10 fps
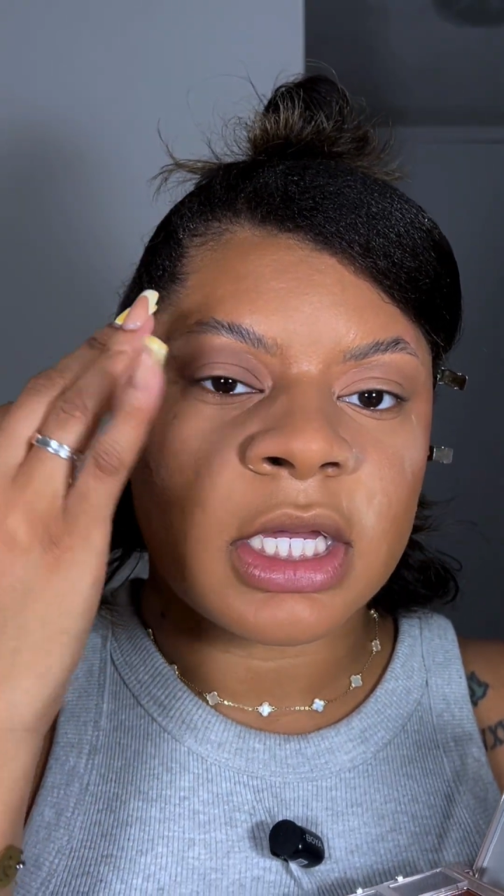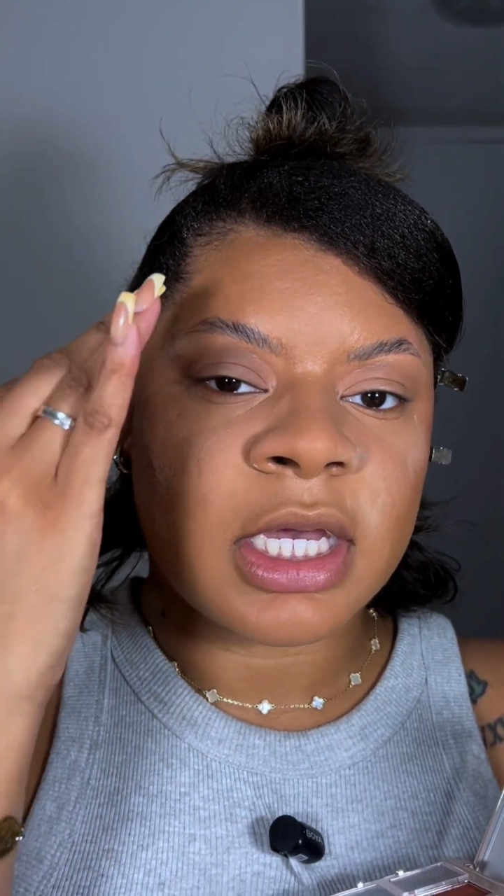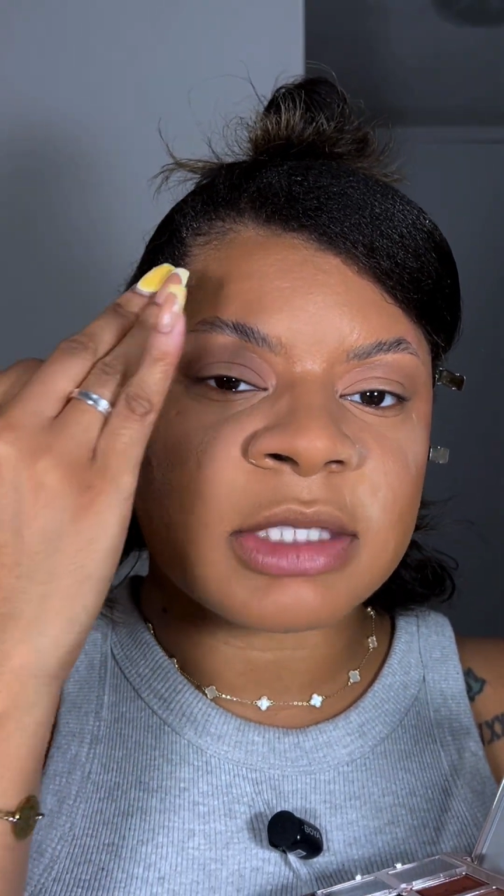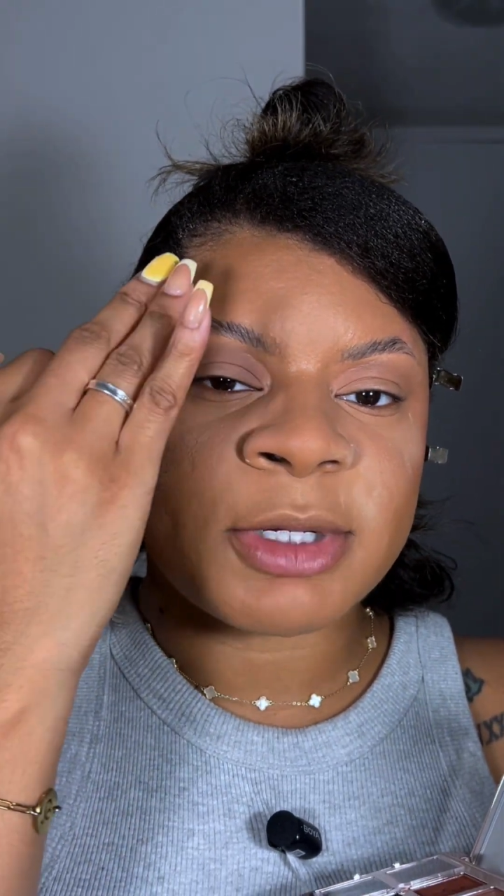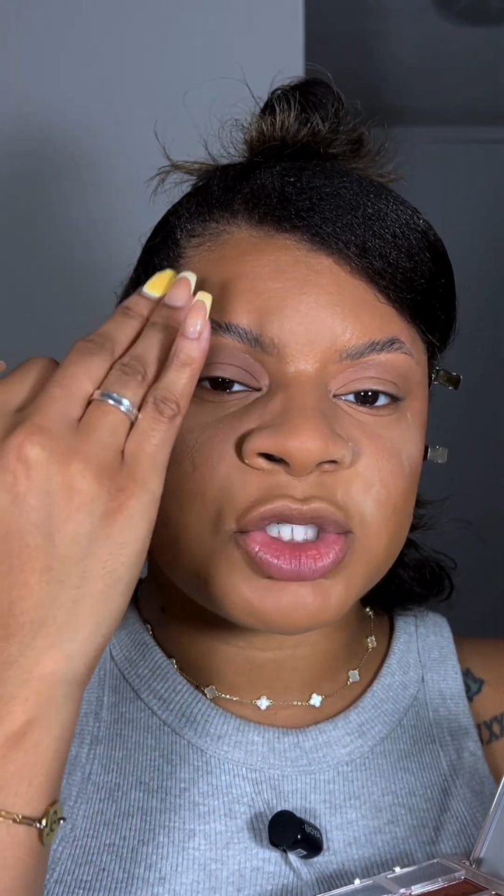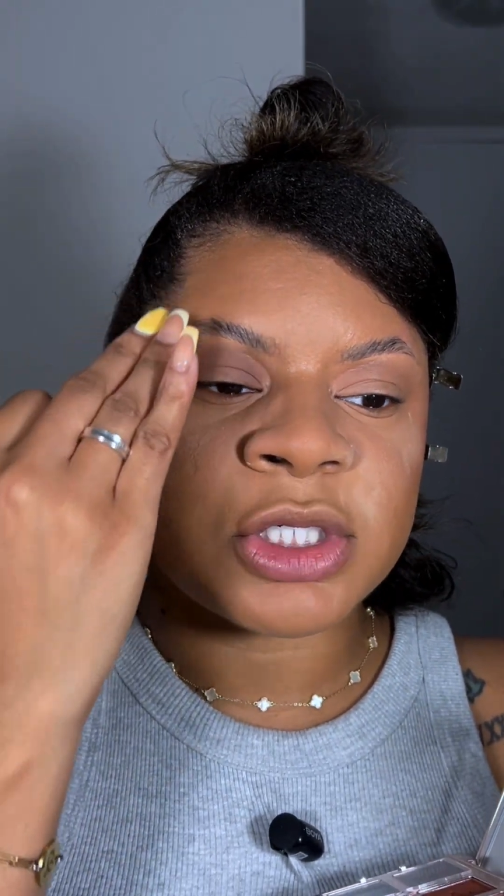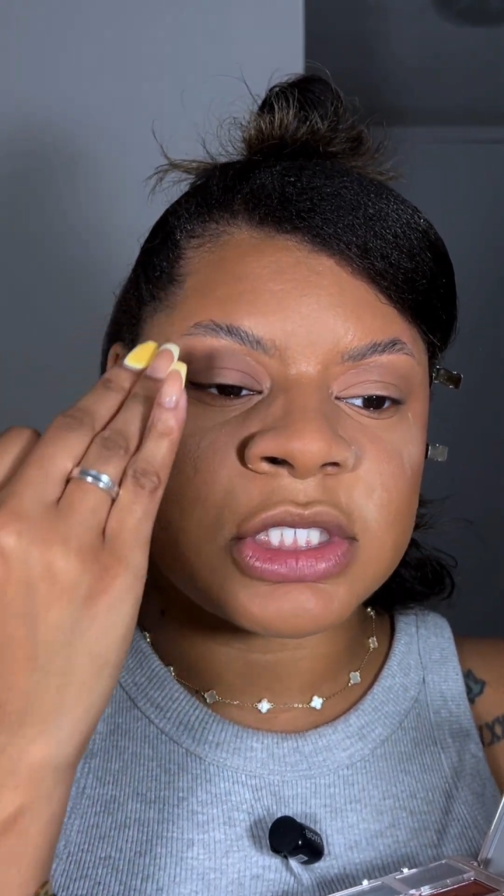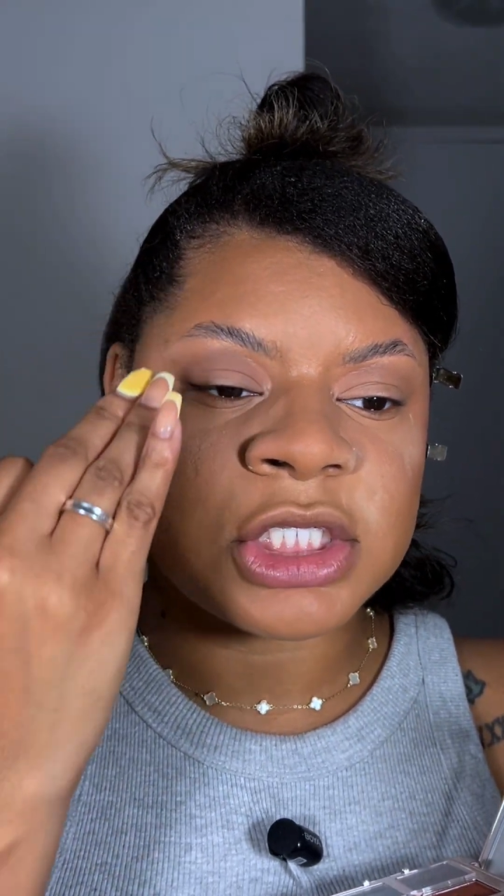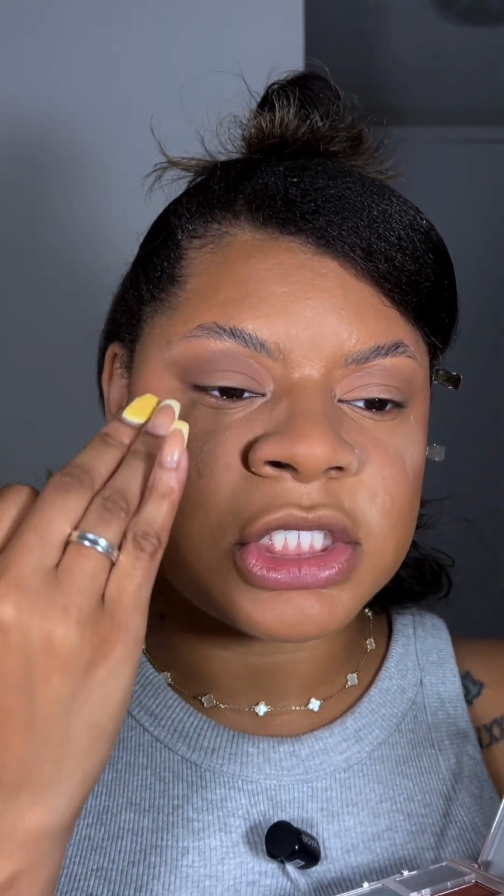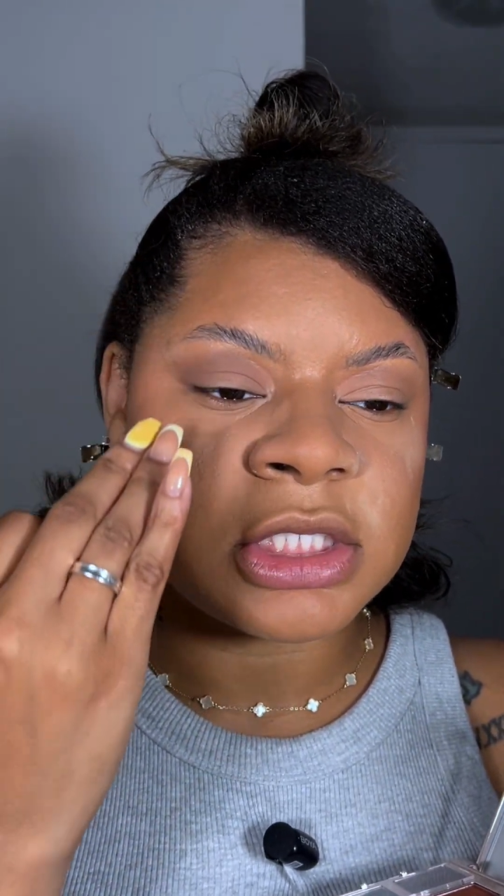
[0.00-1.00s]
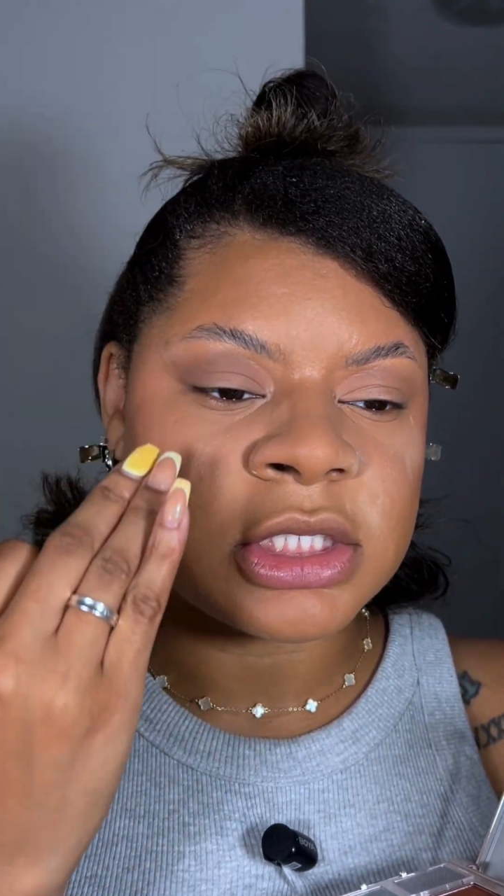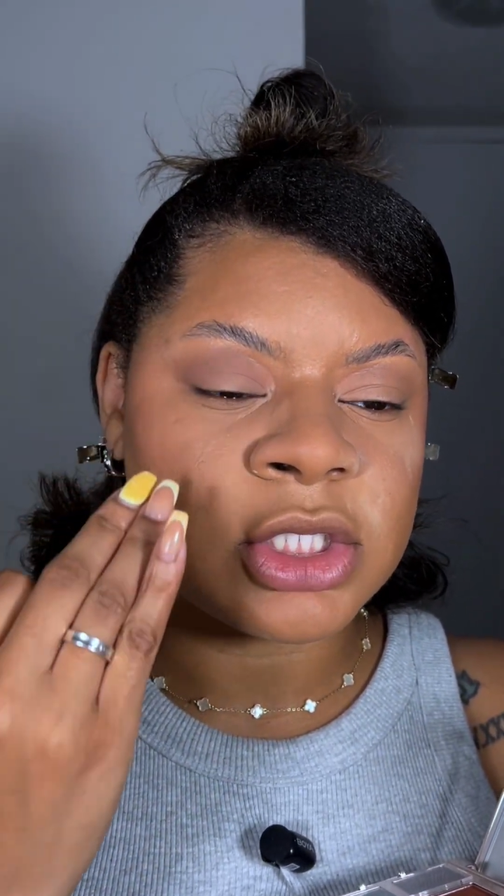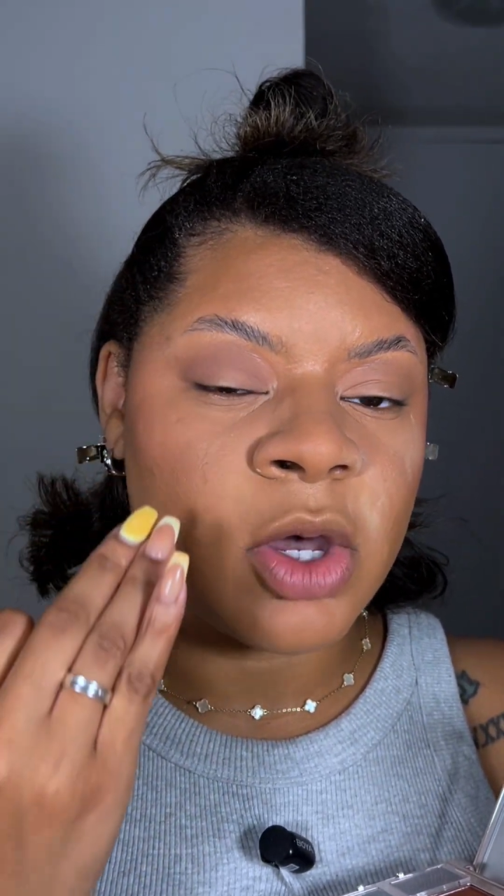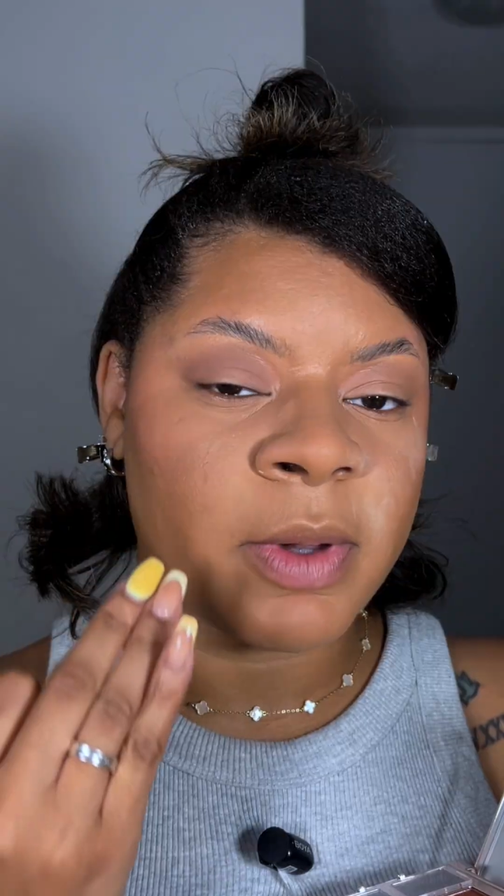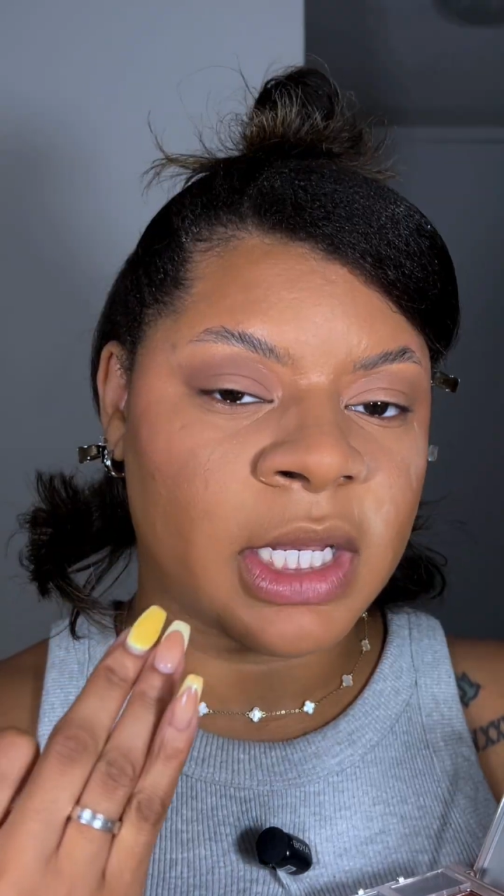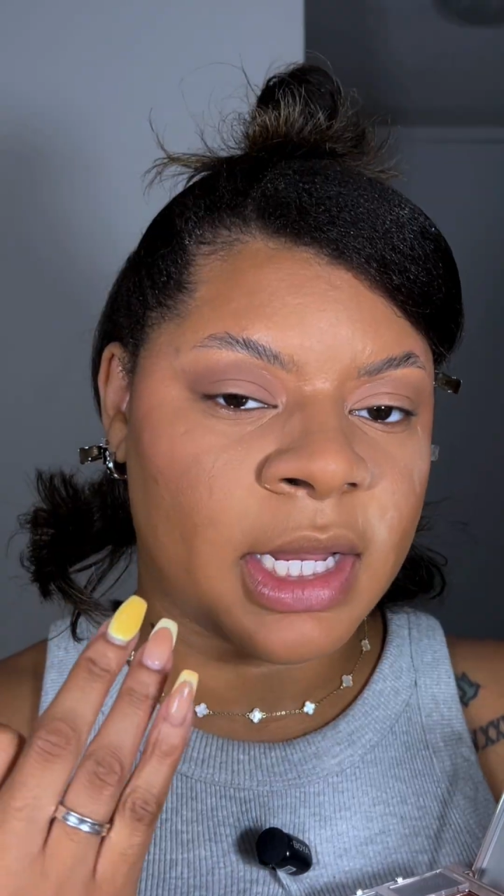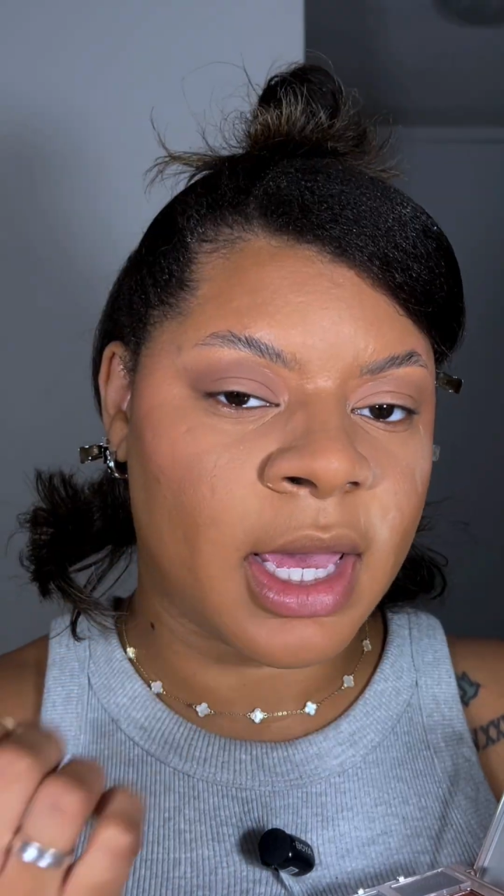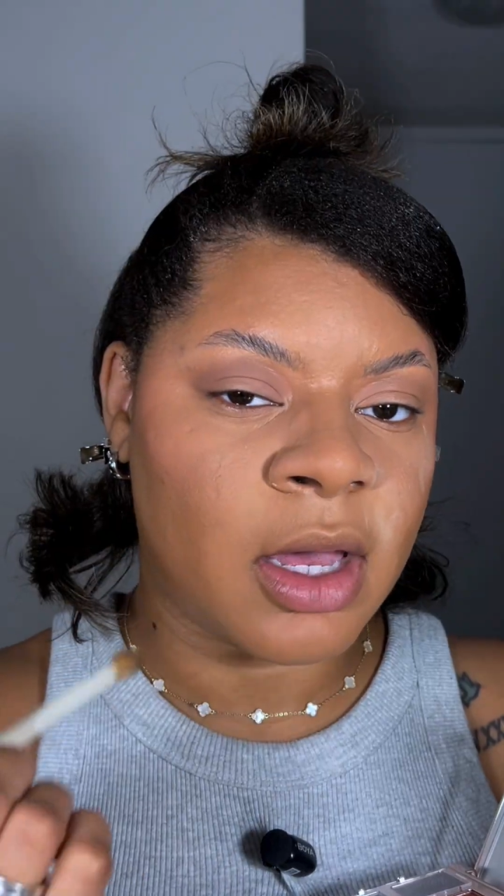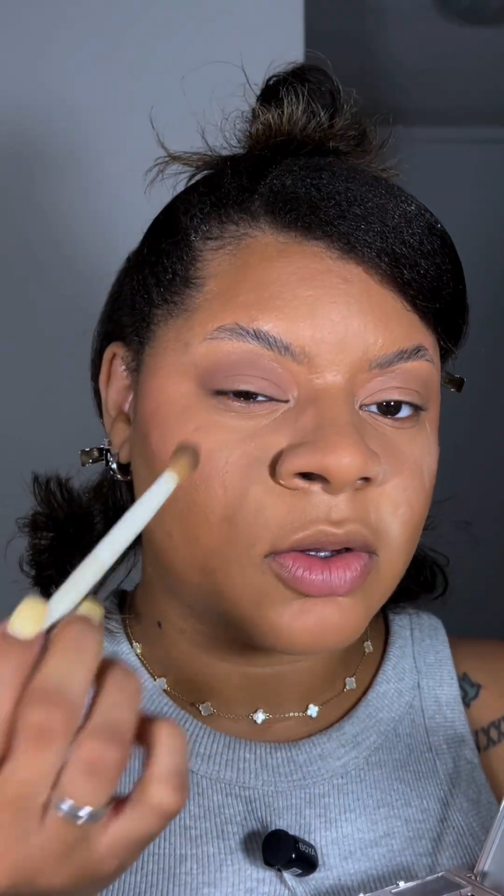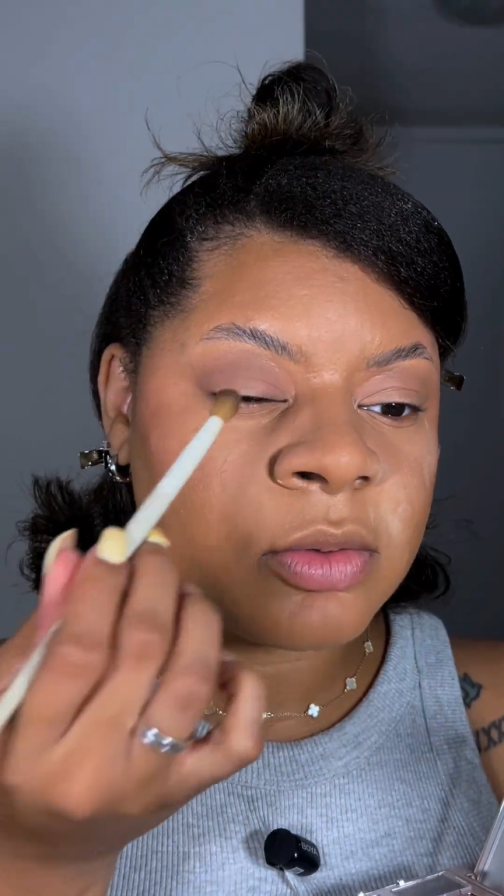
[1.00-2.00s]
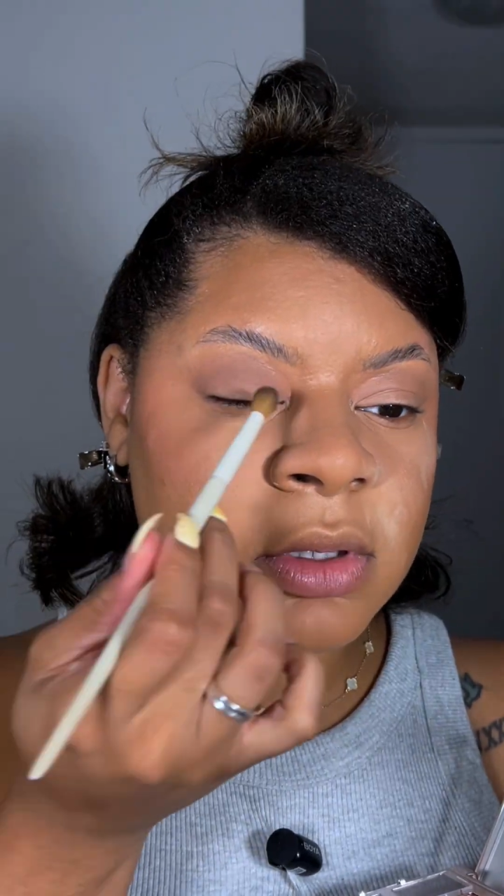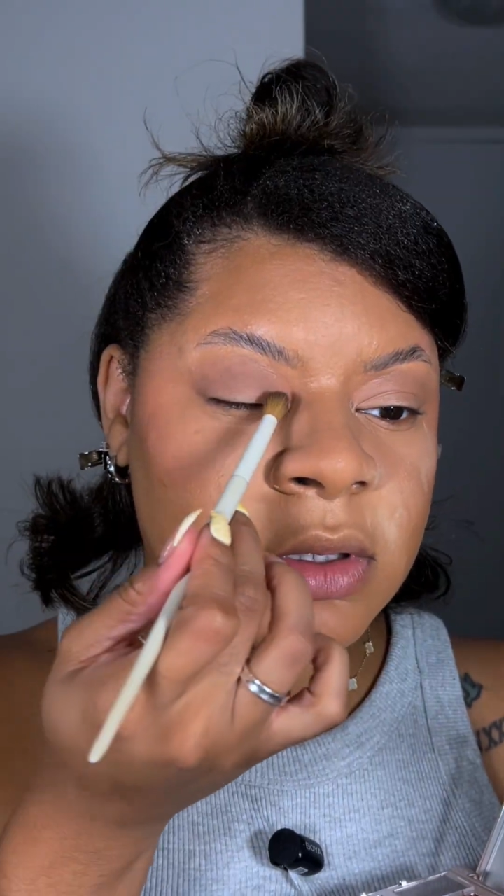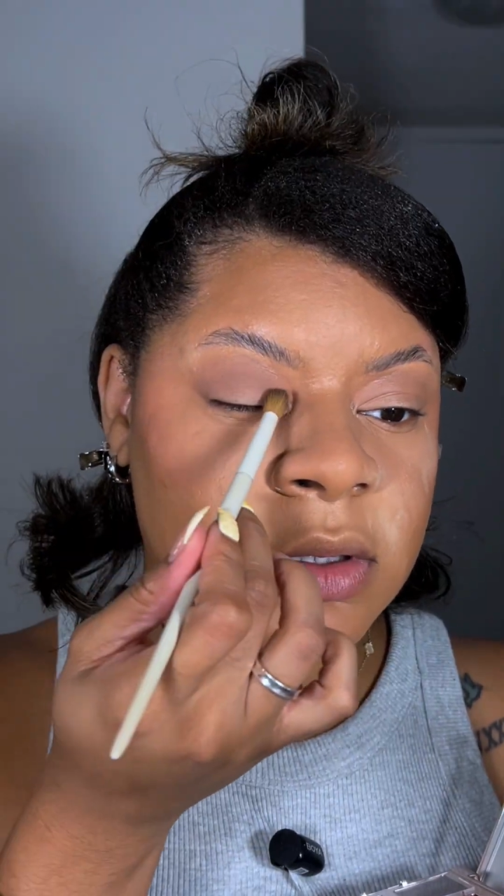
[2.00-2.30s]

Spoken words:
it's my transitions going down.